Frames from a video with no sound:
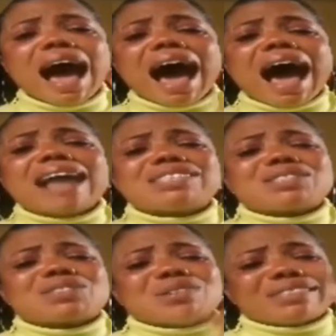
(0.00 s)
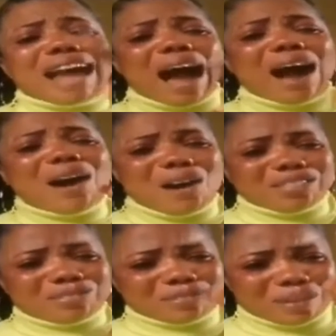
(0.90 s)
I took that
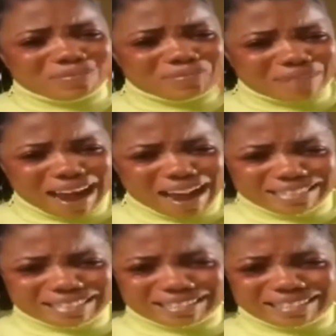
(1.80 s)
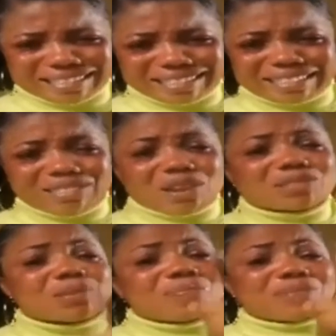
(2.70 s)
oath for Bright just
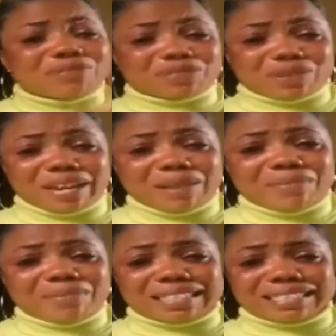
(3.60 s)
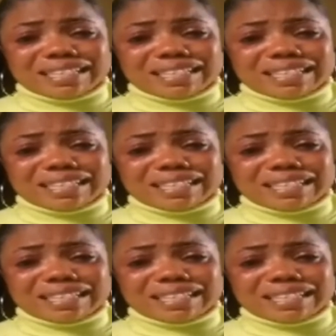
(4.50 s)
to prove to him that